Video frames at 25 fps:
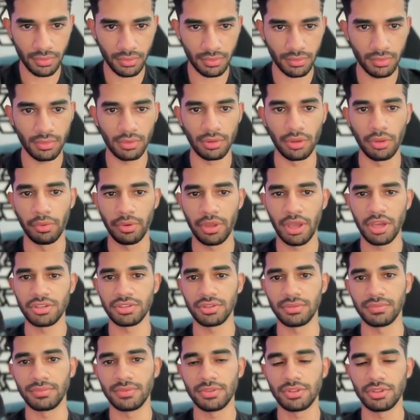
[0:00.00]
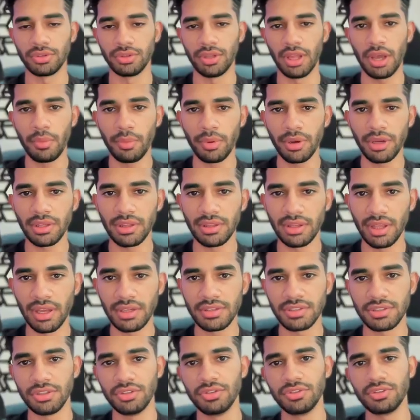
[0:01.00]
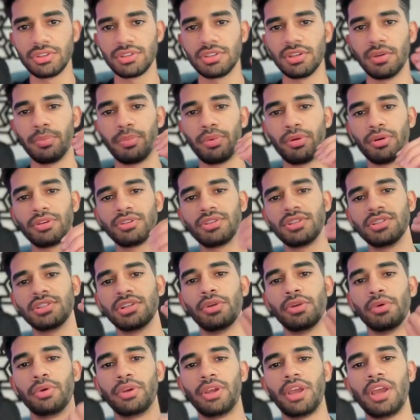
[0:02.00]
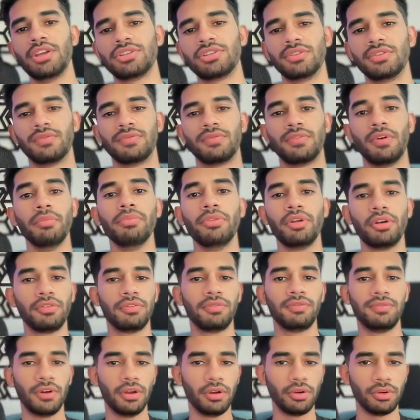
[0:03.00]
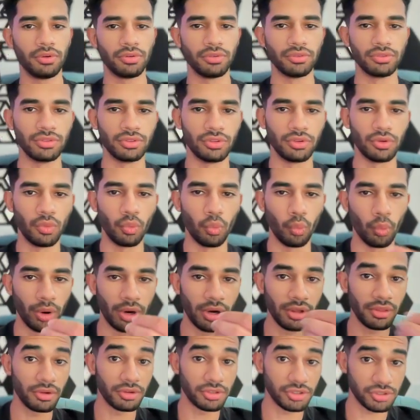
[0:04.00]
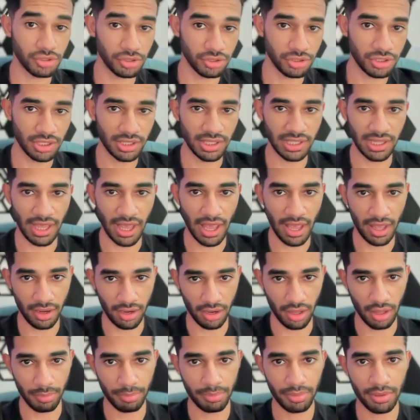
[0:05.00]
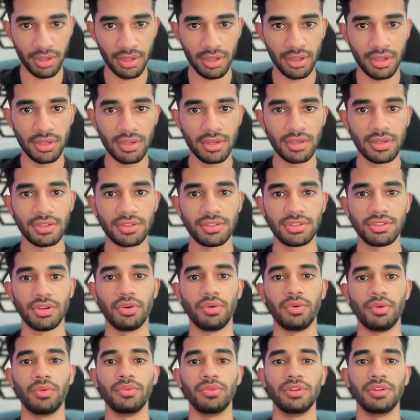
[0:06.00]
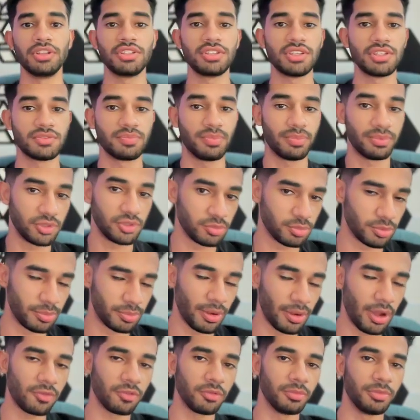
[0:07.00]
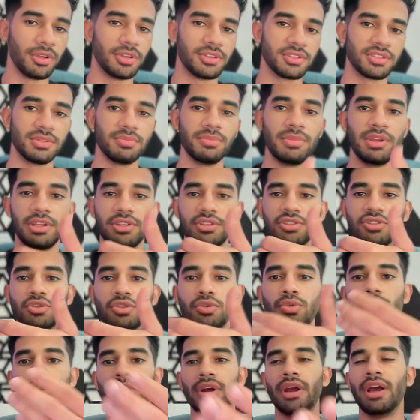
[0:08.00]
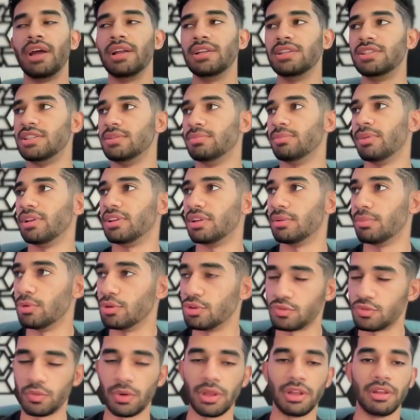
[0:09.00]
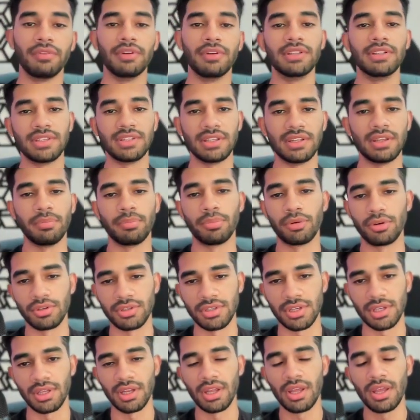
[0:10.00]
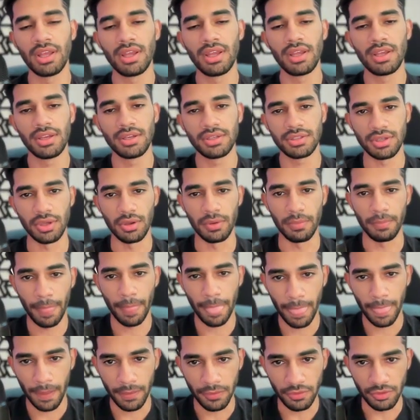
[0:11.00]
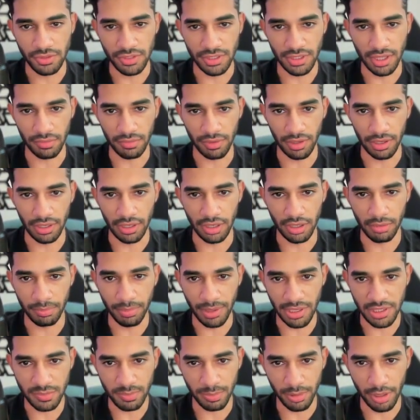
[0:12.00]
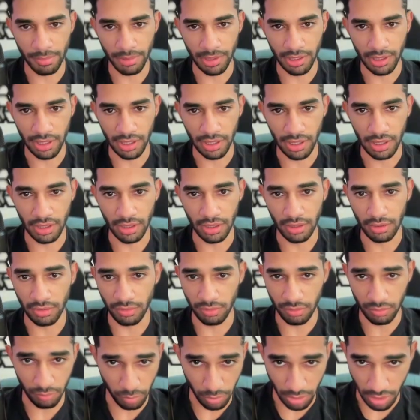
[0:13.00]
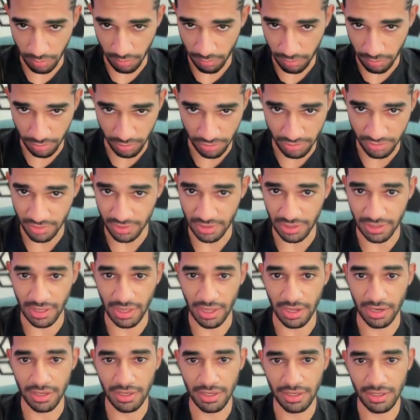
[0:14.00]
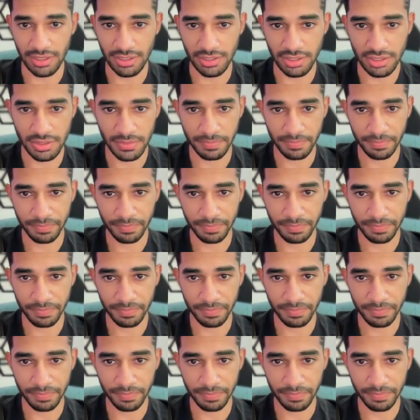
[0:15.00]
location. So now what it does, it uses the person's location from their phone where they're searching the ad up. So this is super powerful because it makes your ad seem like the most relevant to the person. So you see that right here, best plumbing in whatever city that is,